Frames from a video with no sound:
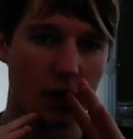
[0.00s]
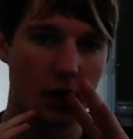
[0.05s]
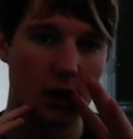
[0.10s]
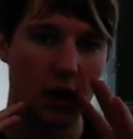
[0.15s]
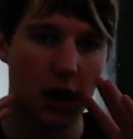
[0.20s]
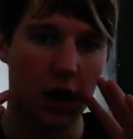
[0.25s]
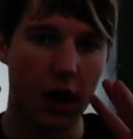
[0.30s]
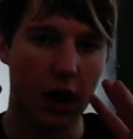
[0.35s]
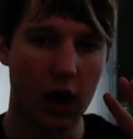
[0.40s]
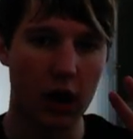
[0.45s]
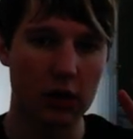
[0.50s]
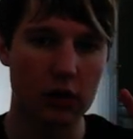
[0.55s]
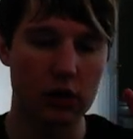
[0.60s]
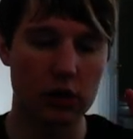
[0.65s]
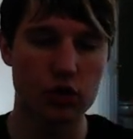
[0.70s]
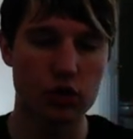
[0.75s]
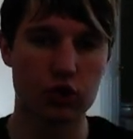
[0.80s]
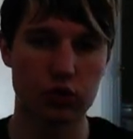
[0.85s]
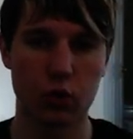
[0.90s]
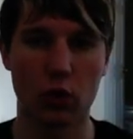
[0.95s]

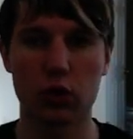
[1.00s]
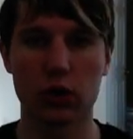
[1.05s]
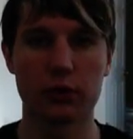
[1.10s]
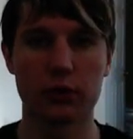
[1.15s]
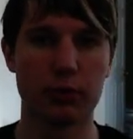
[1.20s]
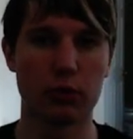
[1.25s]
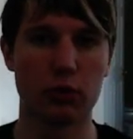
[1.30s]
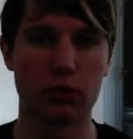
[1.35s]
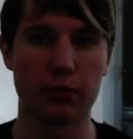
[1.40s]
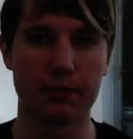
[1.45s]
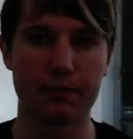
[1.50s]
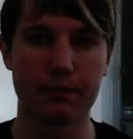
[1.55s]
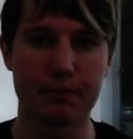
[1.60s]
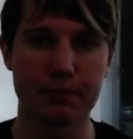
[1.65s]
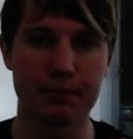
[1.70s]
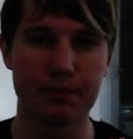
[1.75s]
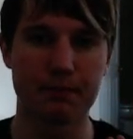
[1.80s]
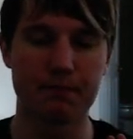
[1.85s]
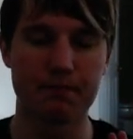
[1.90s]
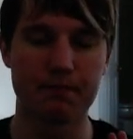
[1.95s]
uncontrollable
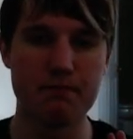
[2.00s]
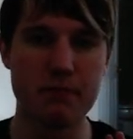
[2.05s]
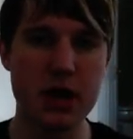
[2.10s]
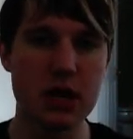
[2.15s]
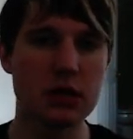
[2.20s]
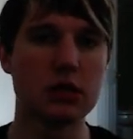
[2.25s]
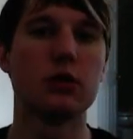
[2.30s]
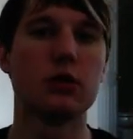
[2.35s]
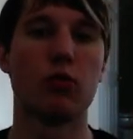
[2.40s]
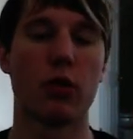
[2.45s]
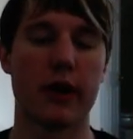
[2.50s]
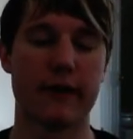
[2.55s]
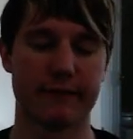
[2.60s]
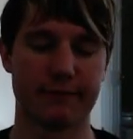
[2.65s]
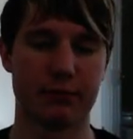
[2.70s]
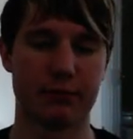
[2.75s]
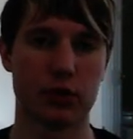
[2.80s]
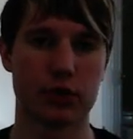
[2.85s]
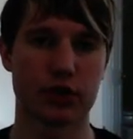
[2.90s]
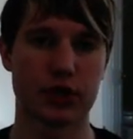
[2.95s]
minion wave
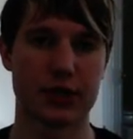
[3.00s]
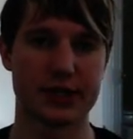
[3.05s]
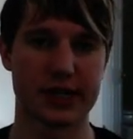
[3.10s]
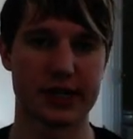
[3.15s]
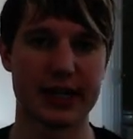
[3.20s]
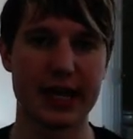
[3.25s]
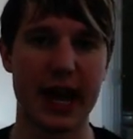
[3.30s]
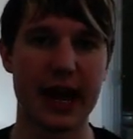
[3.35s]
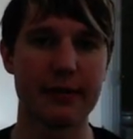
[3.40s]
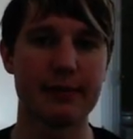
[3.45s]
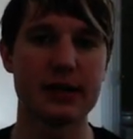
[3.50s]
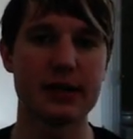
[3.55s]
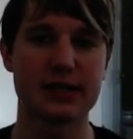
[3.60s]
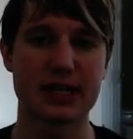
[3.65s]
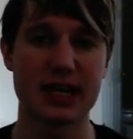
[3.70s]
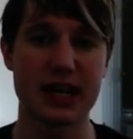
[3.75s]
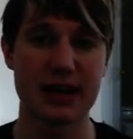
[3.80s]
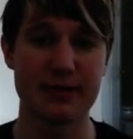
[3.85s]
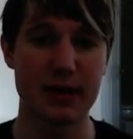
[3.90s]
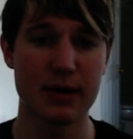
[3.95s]
pushes that the enemy
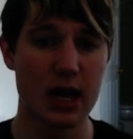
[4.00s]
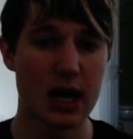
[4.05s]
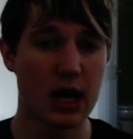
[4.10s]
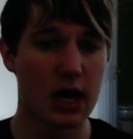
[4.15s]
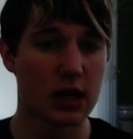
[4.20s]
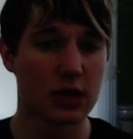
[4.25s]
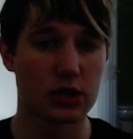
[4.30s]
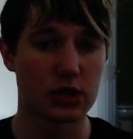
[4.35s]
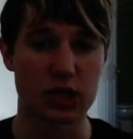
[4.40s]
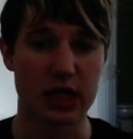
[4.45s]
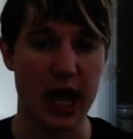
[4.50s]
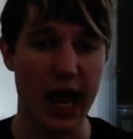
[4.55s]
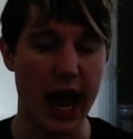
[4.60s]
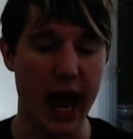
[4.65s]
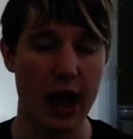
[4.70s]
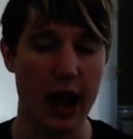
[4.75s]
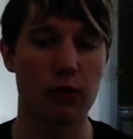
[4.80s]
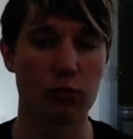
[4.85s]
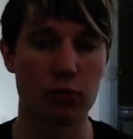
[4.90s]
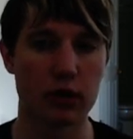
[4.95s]
team can't
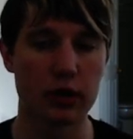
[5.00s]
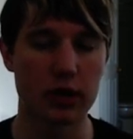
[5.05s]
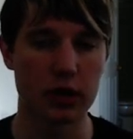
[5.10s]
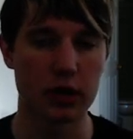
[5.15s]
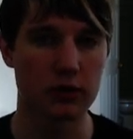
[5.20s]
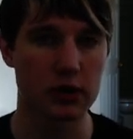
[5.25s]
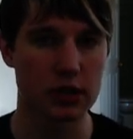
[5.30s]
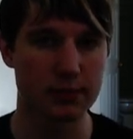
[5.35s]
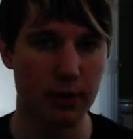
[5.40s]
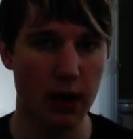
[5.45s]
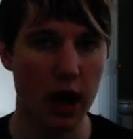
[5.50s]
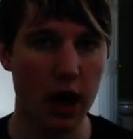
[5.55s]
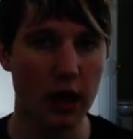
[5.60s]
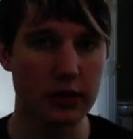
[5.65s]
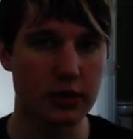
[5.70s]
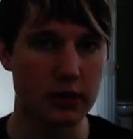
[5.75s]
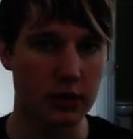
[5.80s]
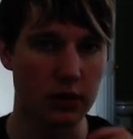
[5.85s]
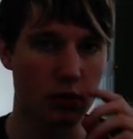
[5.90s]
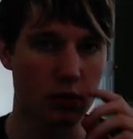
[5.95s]
really respond
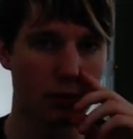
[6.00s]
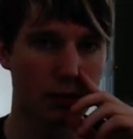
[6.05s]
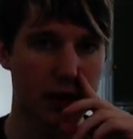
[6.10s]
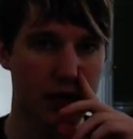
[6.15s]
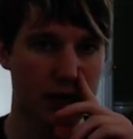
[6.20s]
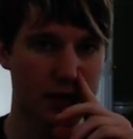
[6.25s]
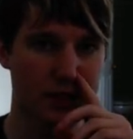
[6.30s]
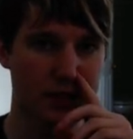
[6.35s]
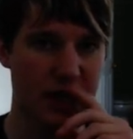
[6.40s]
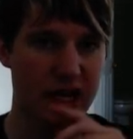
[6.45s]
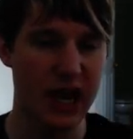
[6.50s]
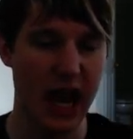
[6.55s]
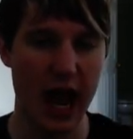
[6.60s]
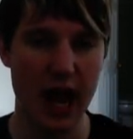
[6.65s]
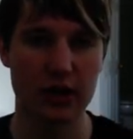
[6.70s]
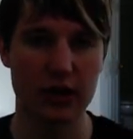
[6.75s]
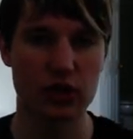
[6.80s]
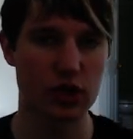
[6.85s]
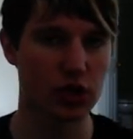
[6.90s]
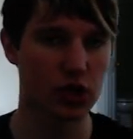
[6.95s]
to because they can't
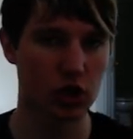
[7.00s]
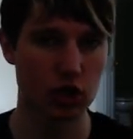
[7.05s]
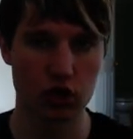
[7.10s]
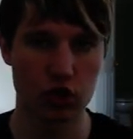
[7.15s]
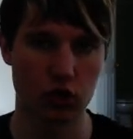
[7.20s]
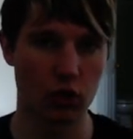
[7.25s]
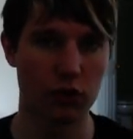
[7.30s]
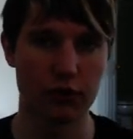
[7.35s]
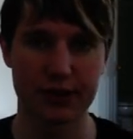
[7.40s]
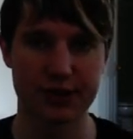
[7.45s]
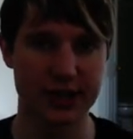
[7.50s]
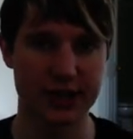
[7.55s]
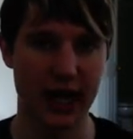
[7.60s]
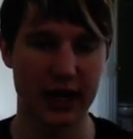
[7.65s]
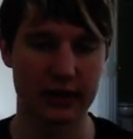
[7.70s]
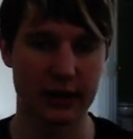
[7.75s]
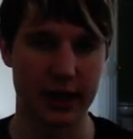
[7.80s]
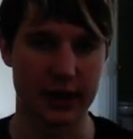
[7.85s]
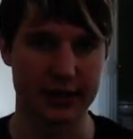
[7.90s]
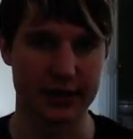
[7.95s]
just control the side
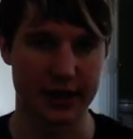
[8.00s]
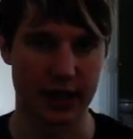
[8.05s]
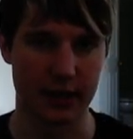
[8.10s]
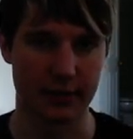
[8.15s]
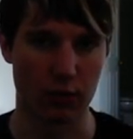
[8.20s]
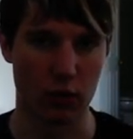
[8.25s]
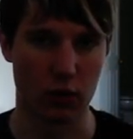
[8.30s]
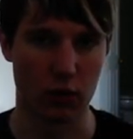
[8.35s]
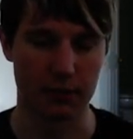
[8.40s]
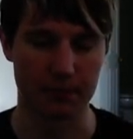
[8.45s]
lanes anymore.